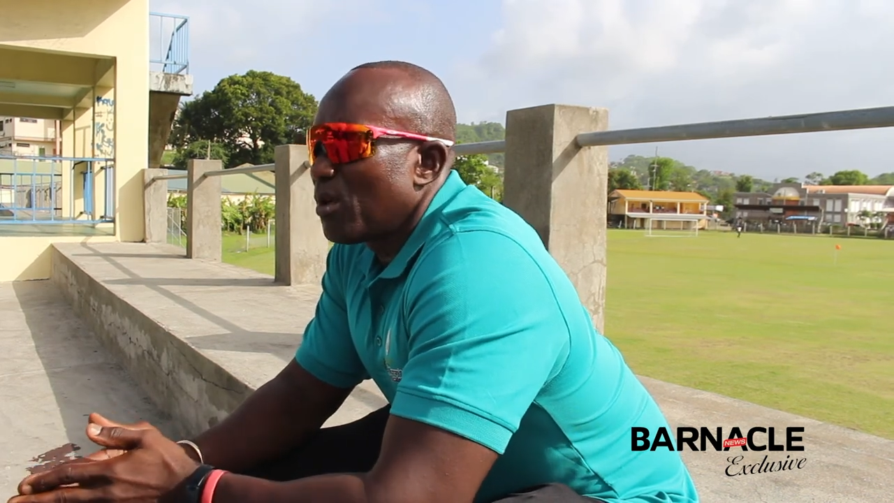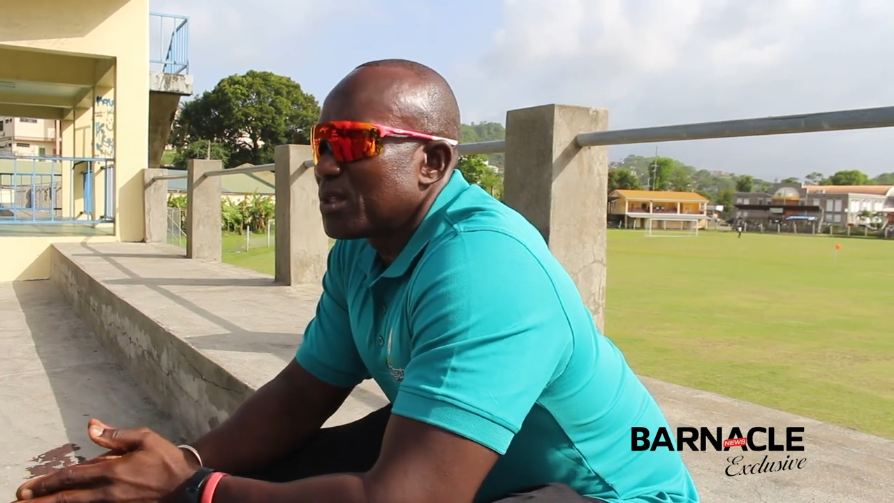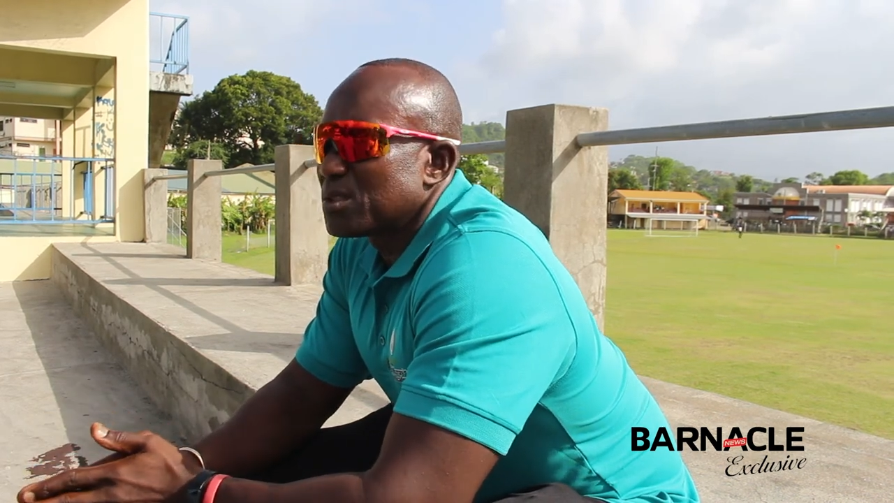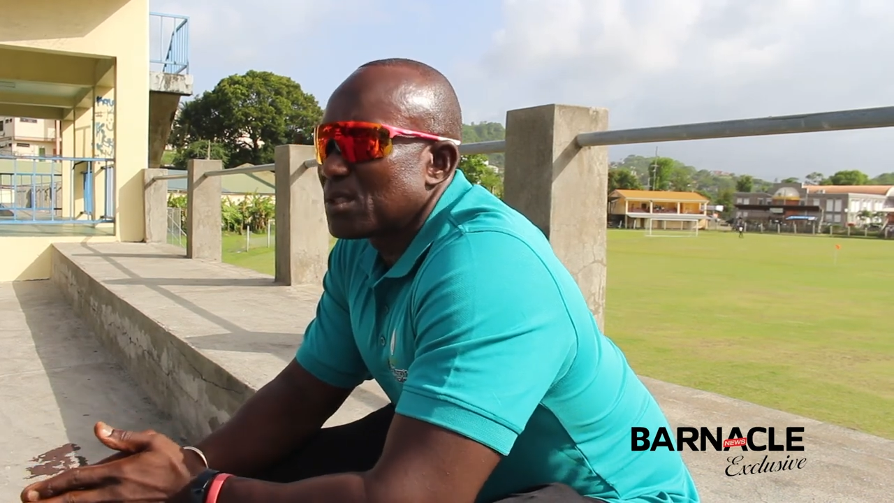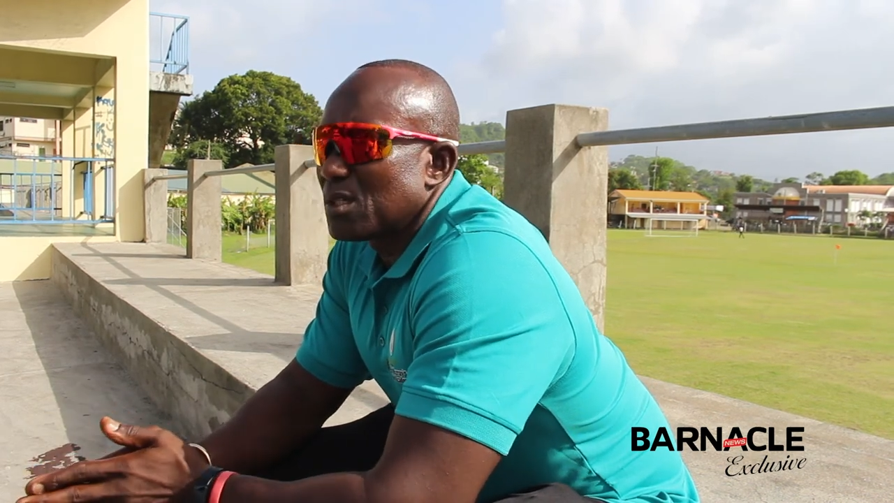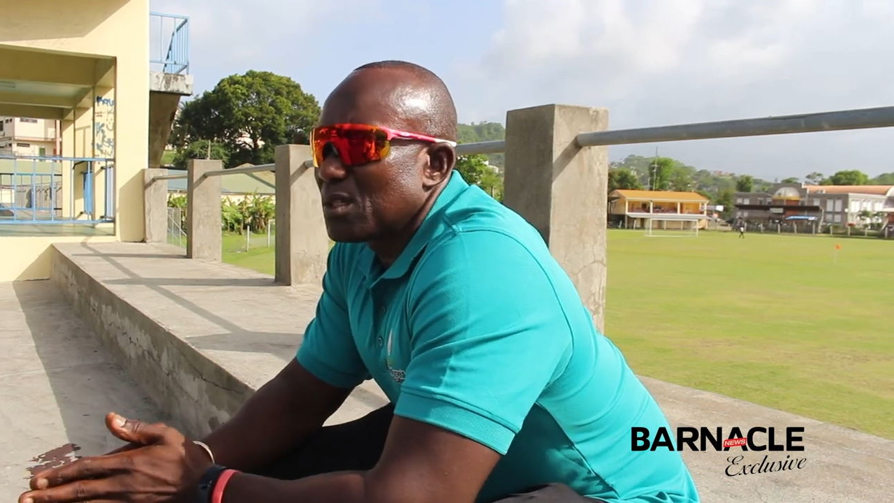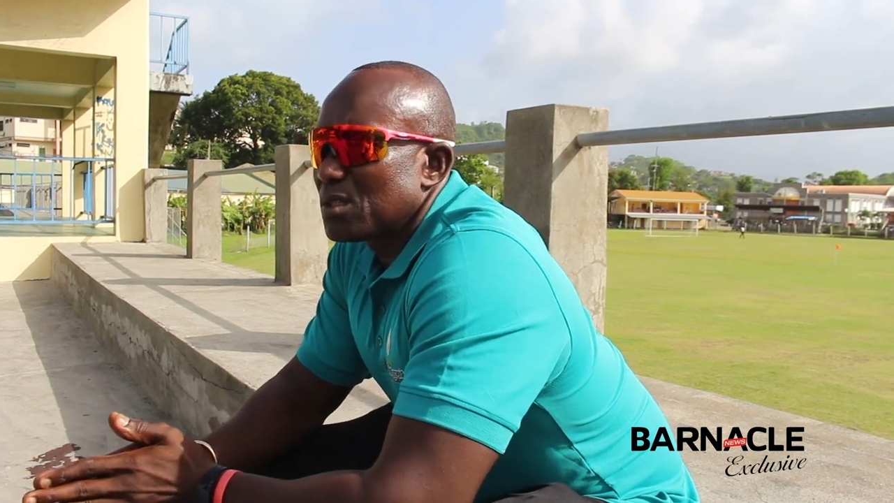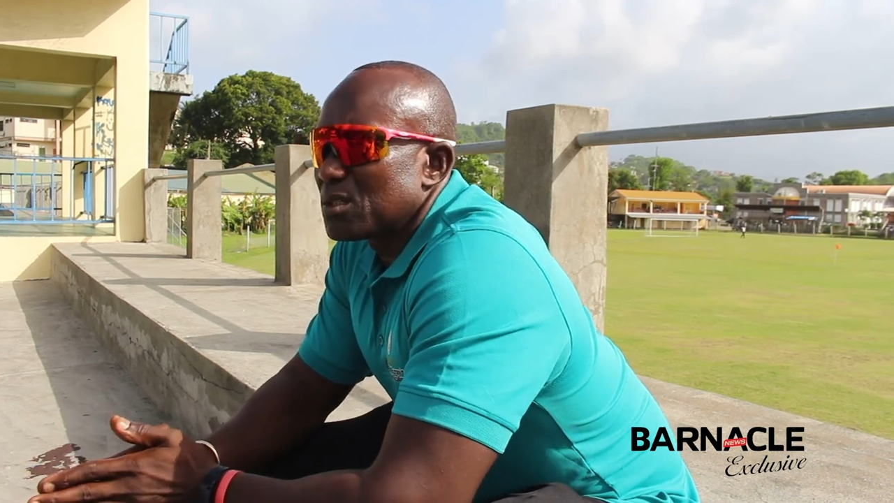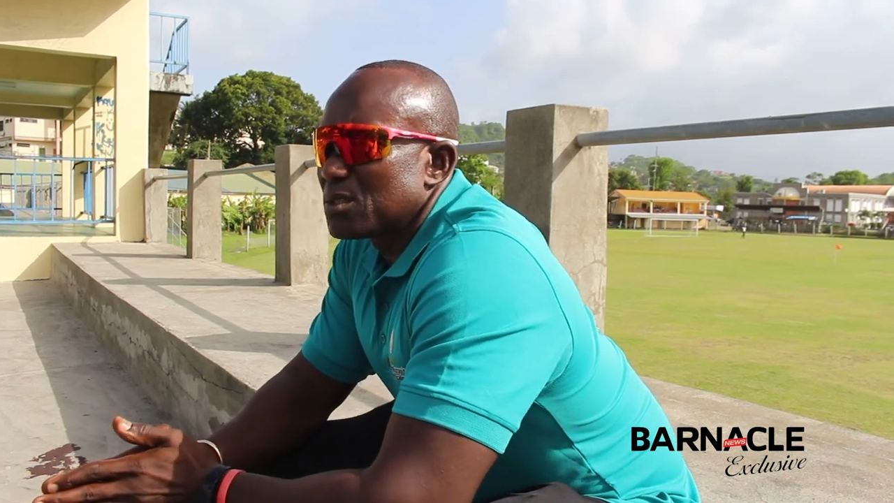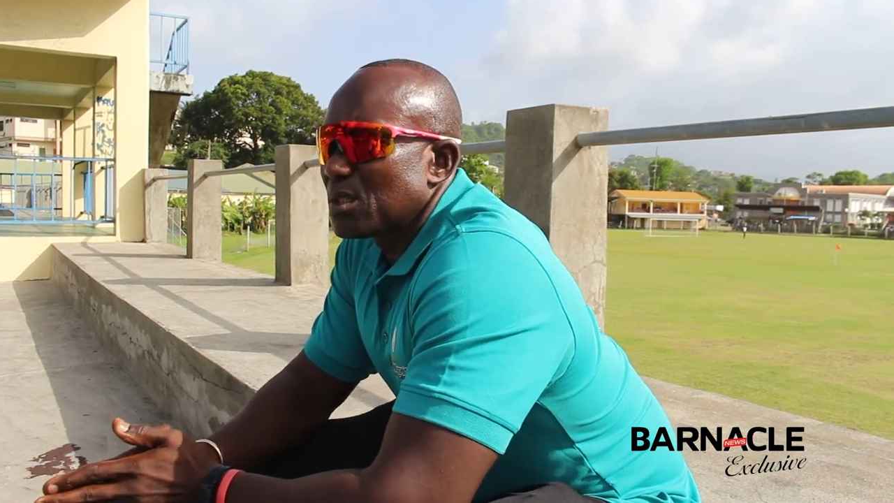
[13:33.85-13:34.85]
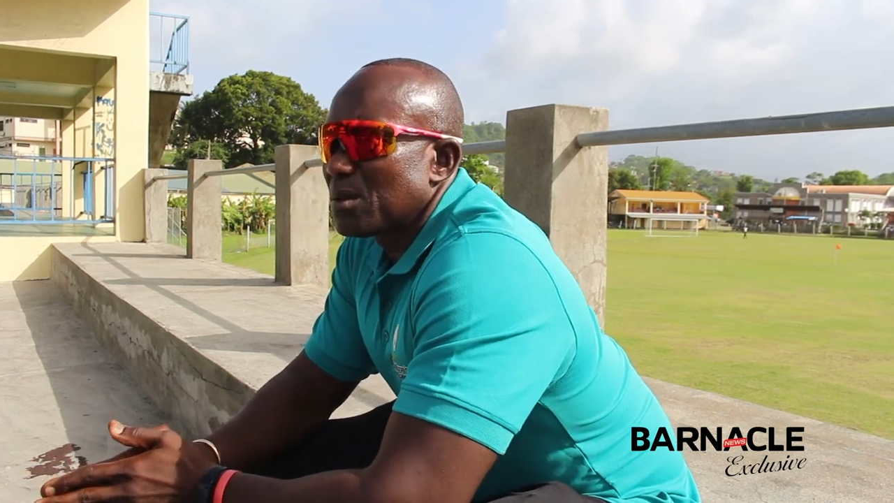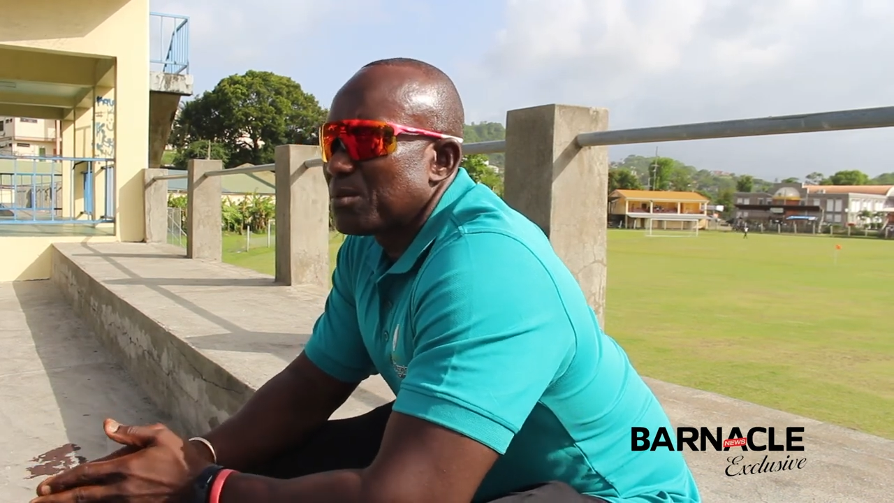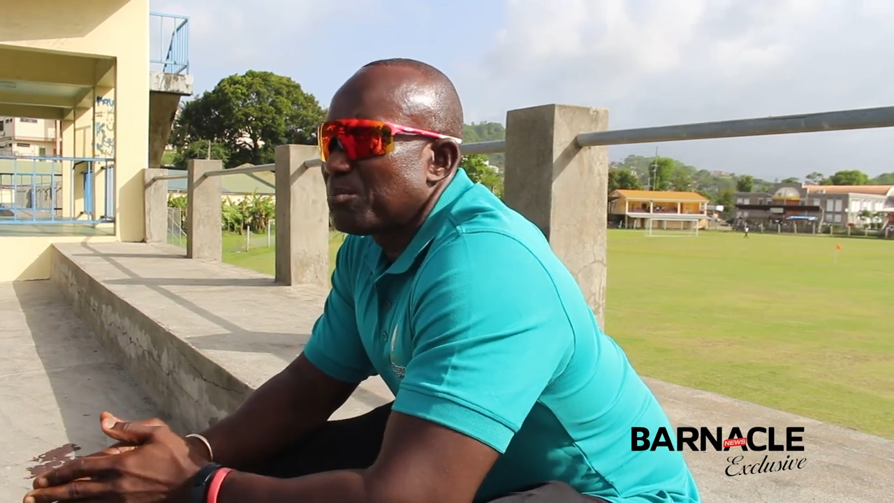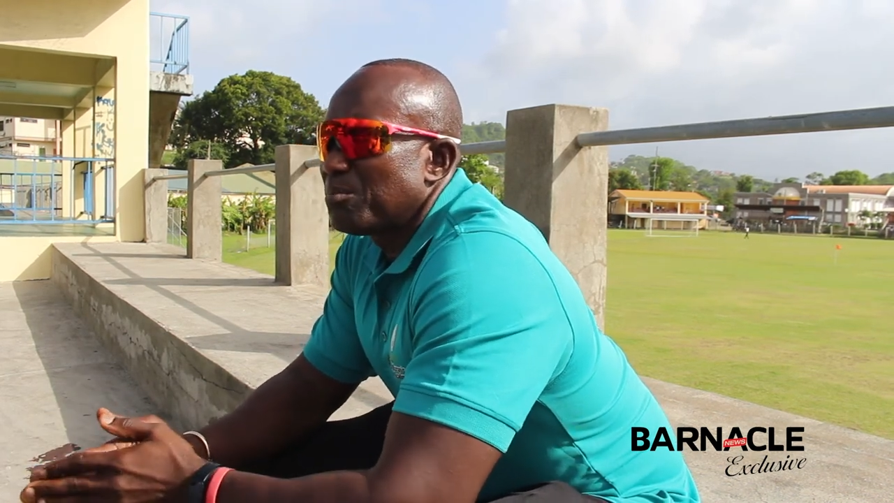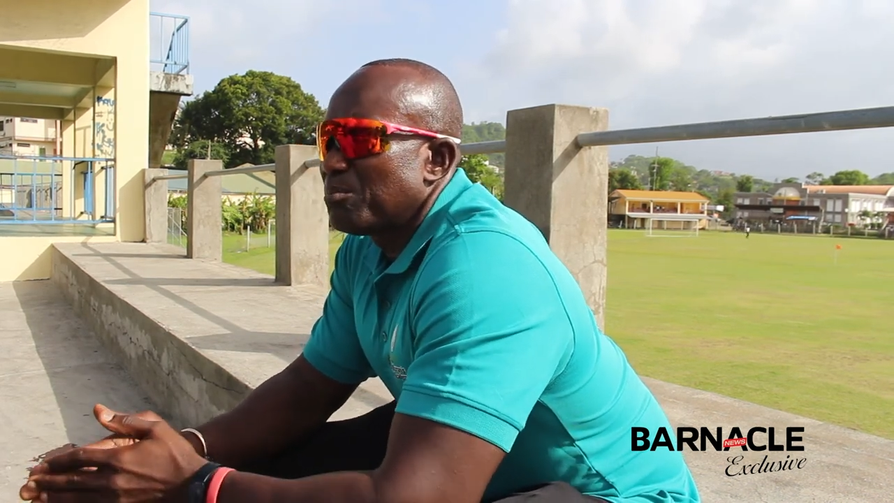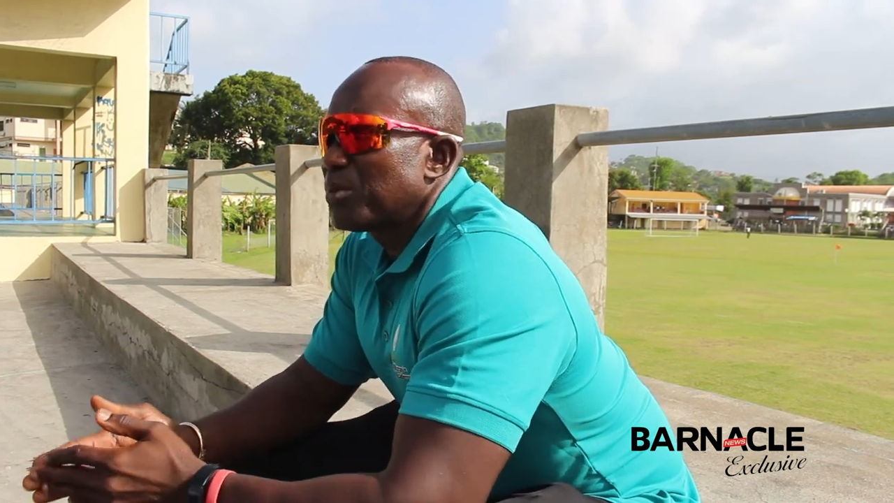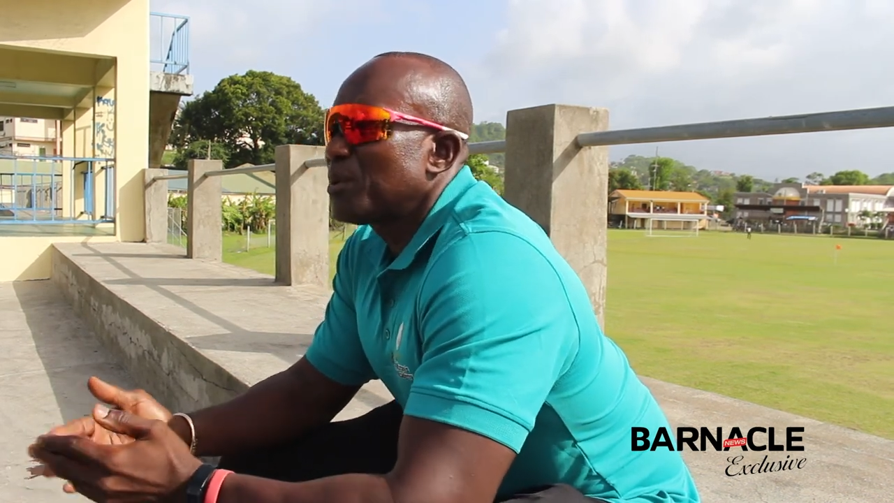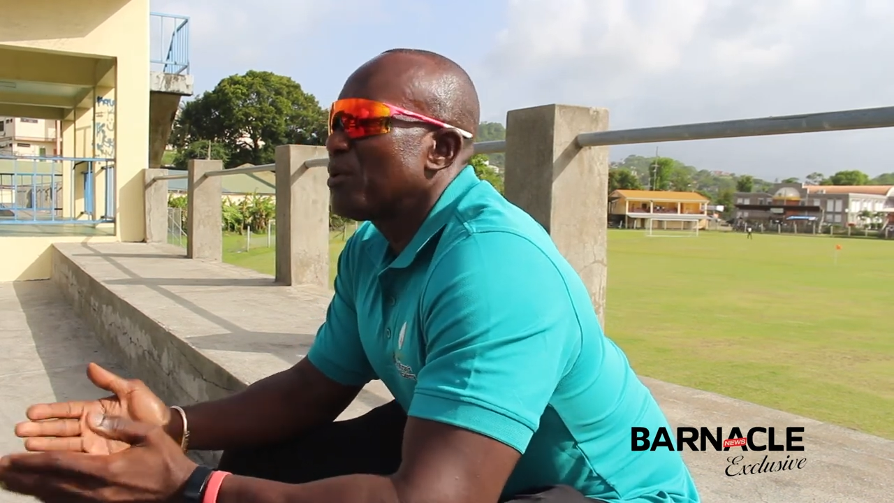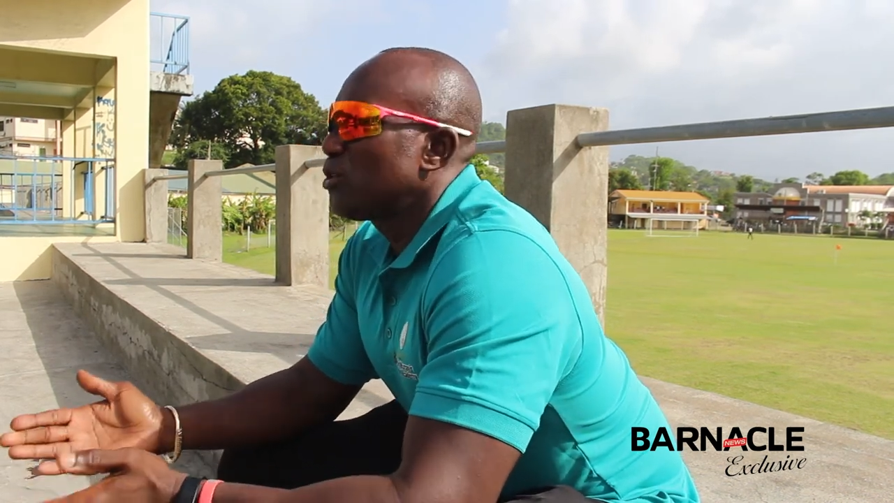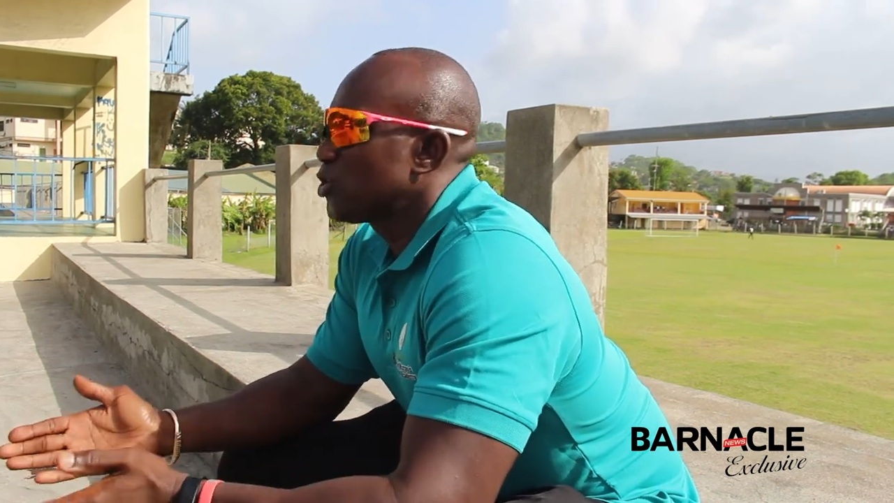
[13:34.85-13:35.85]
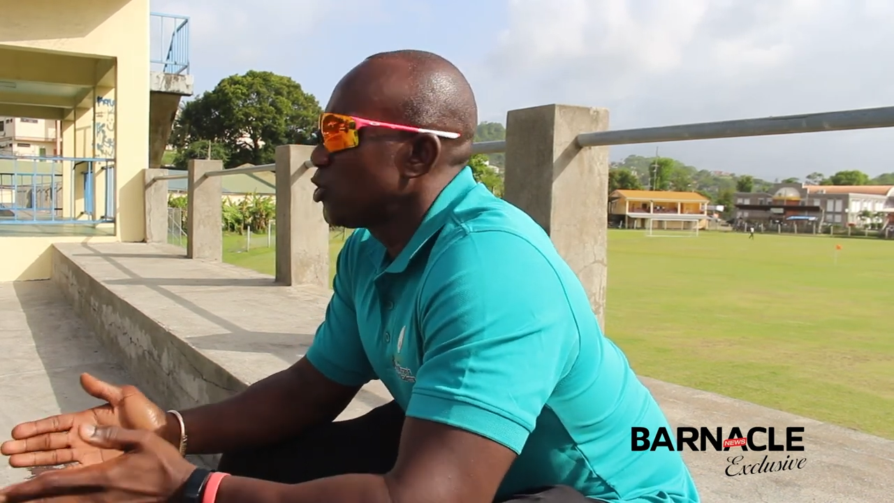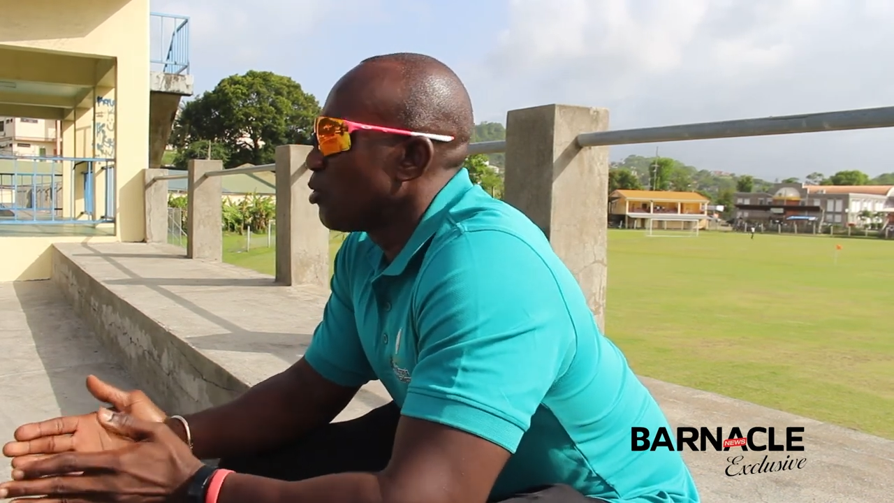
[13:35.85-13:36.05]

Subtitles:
boys to put up a good